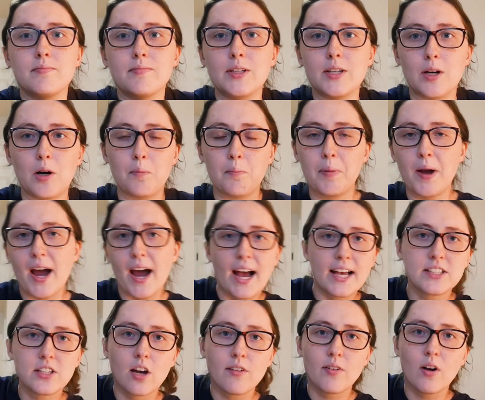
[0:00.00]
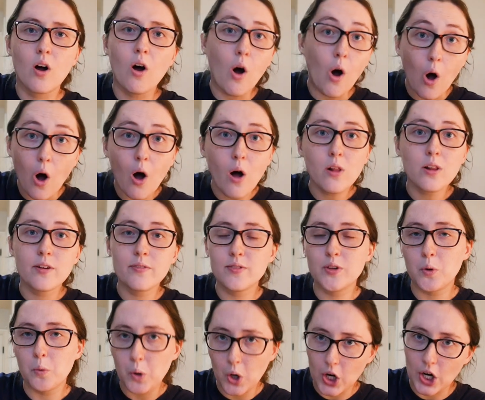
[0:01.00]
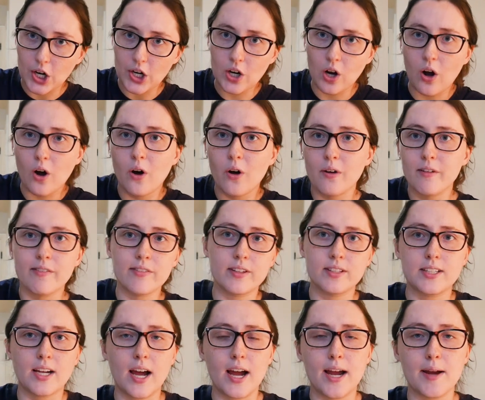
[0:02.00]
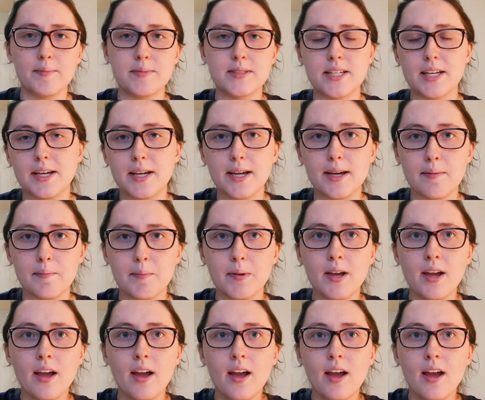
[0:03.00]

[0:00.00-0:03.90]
you know, pass off all of the work all of the time to him.